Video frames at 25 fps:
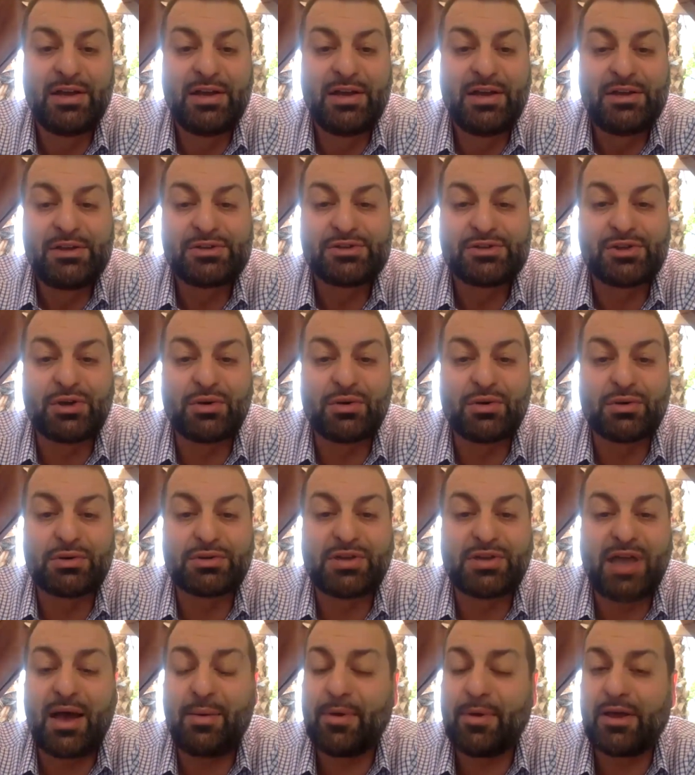So
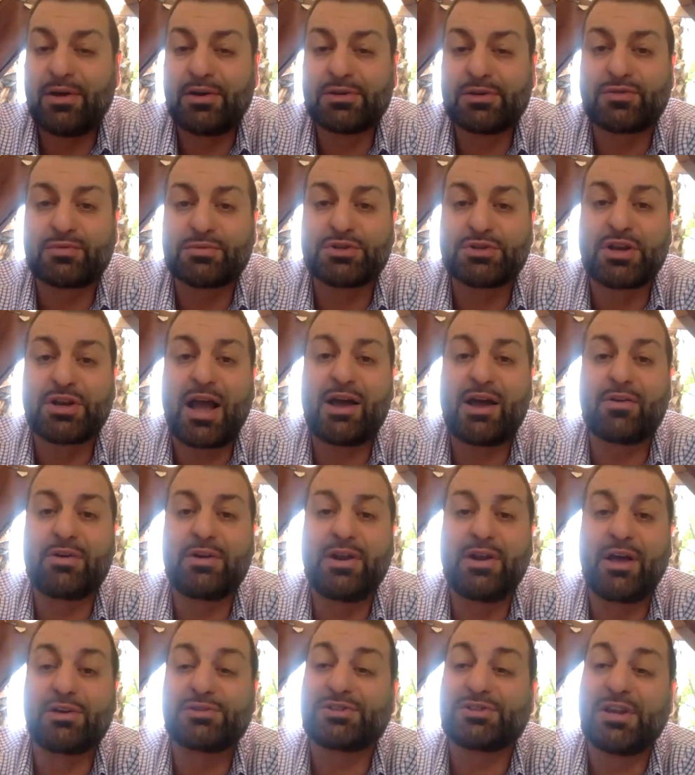Tom hails from Chicago,
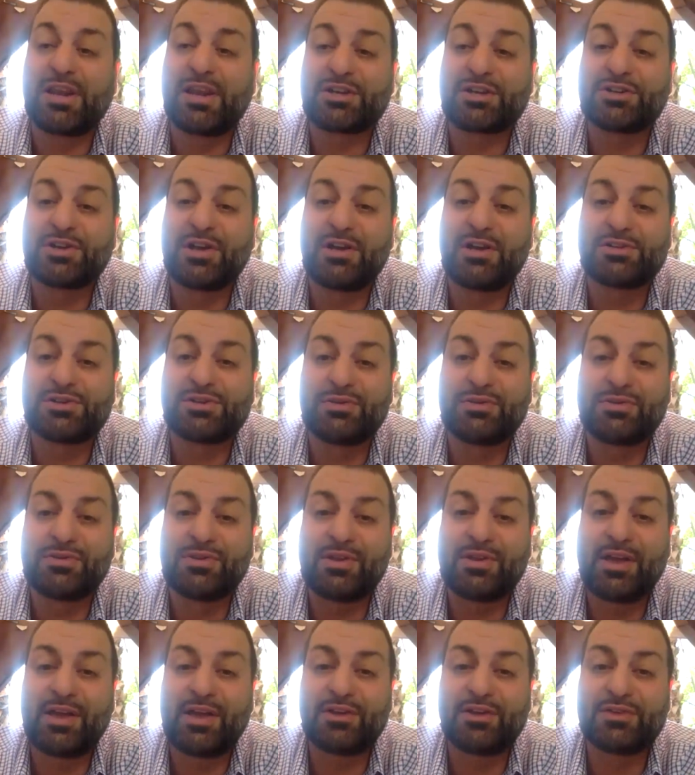and Nelson actually also
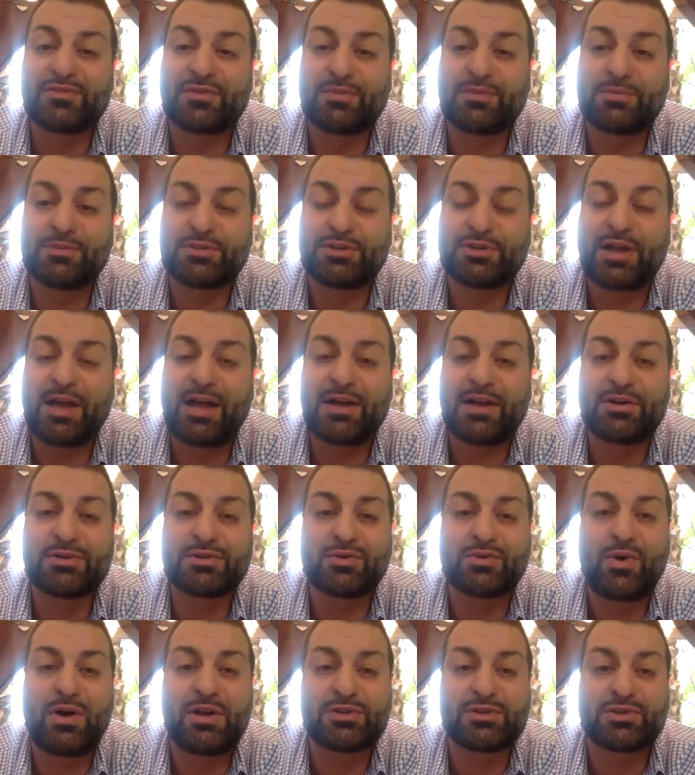hails from Chicago
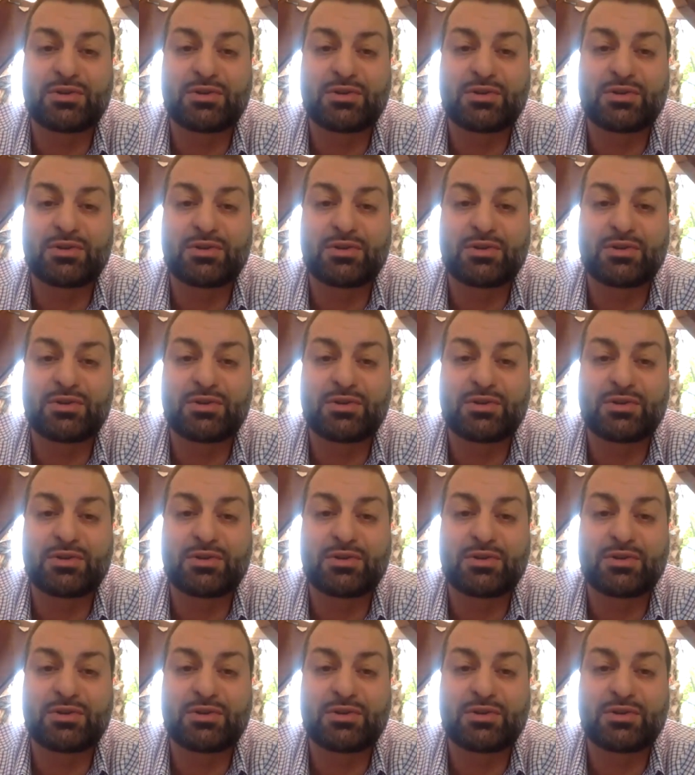as well.